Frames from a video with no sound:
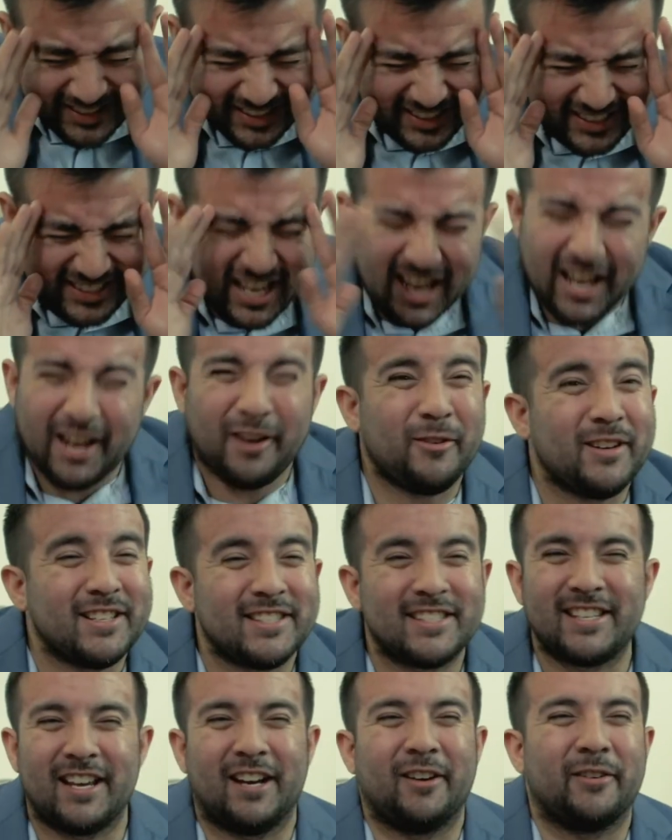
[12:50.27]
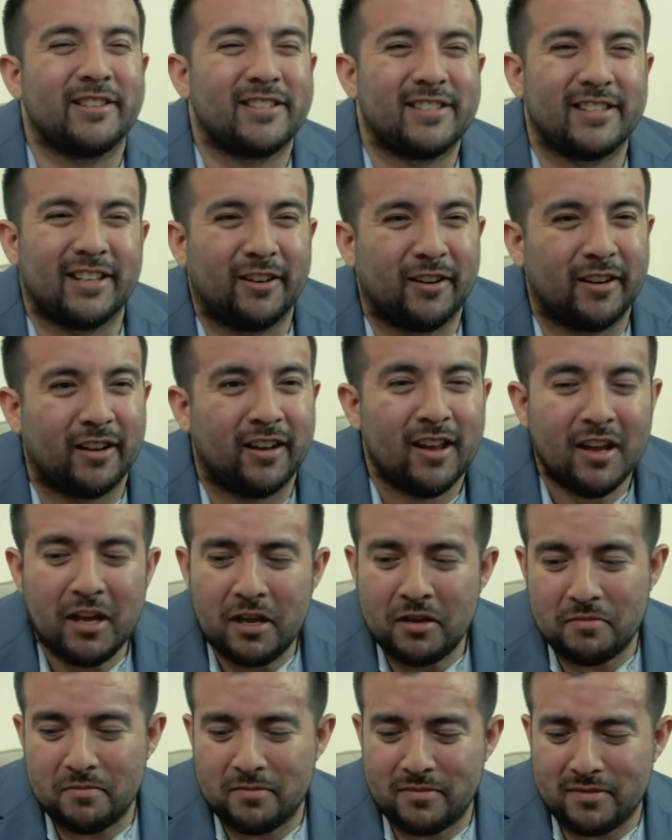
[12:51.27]
Sarah, Sarah, Sarah.
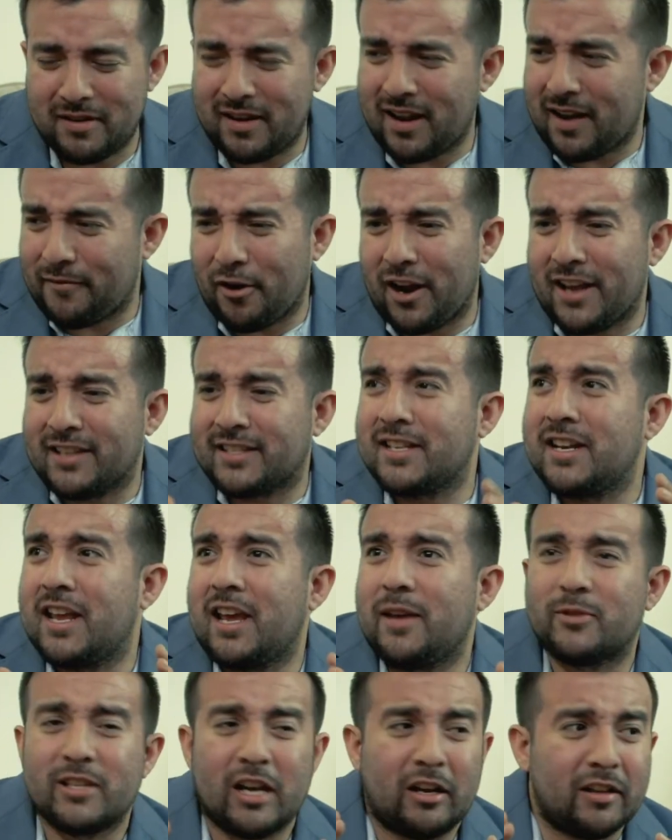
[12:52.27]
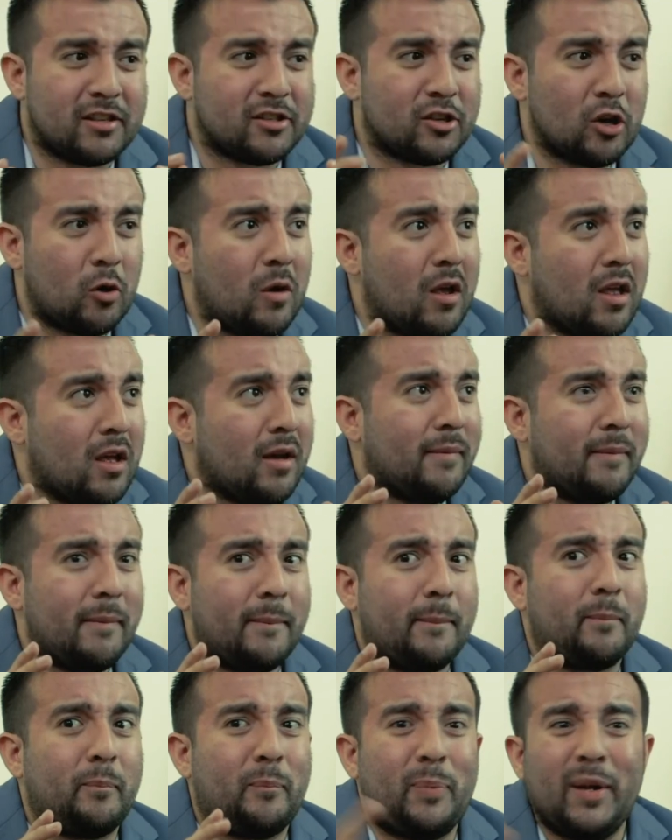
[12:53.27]
Never has a name sounded so
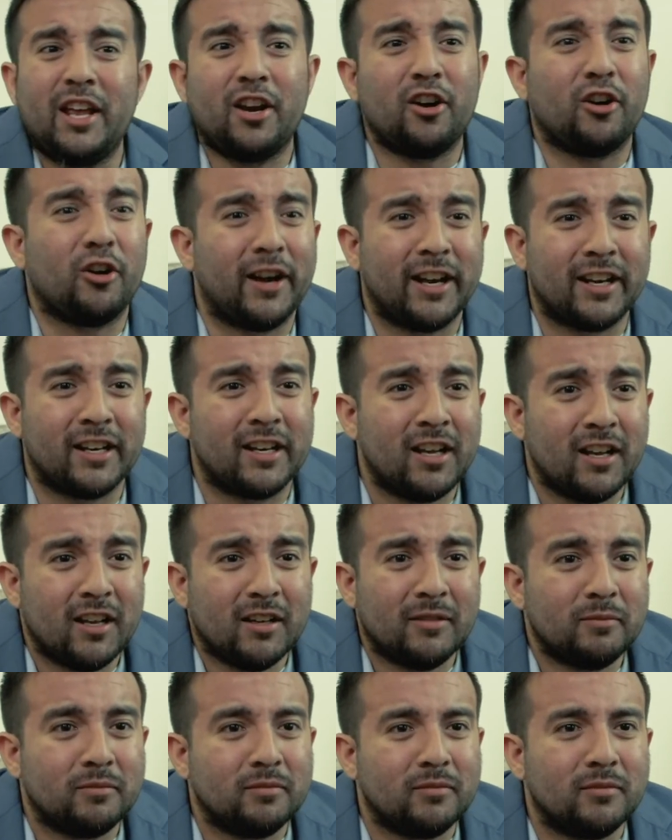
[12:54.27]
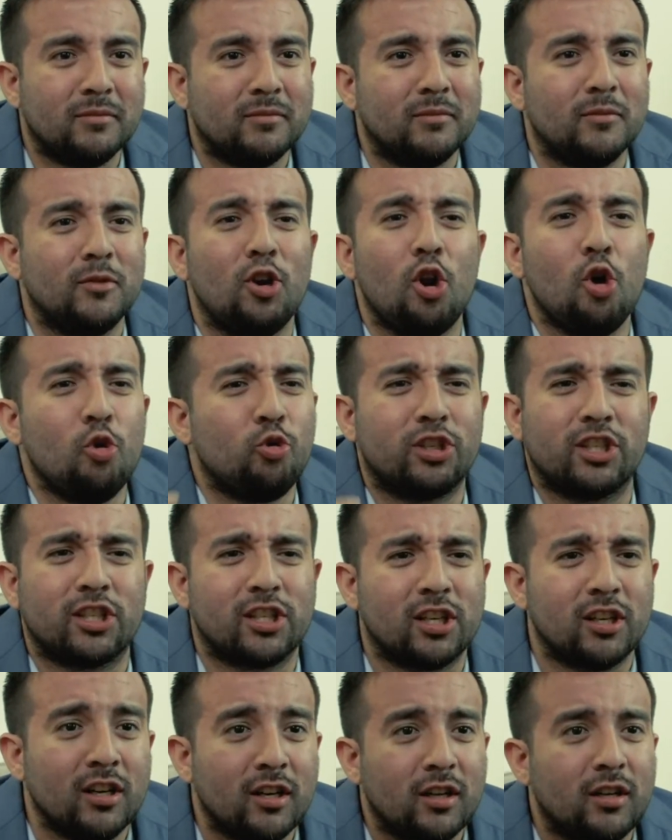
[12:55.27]
bitter and
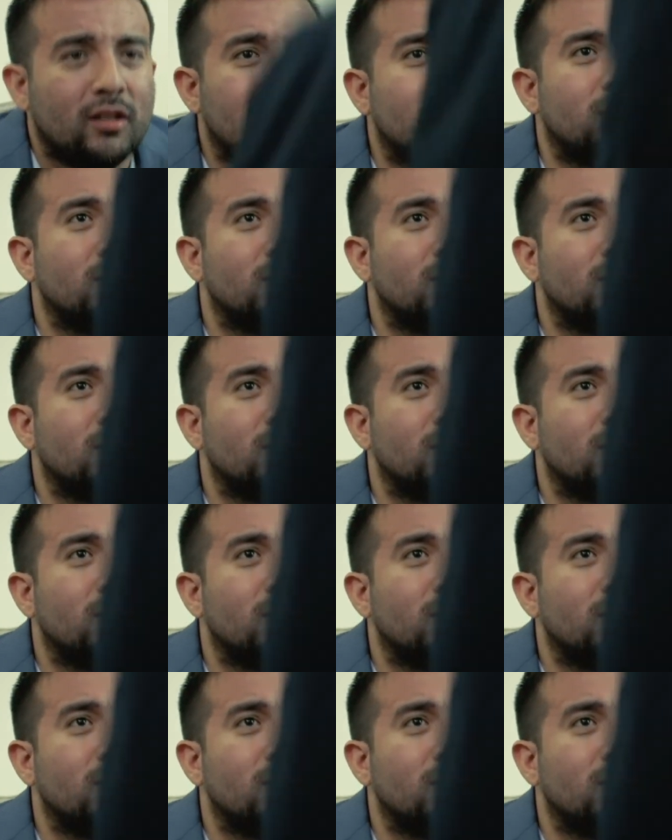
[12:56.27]
loose. We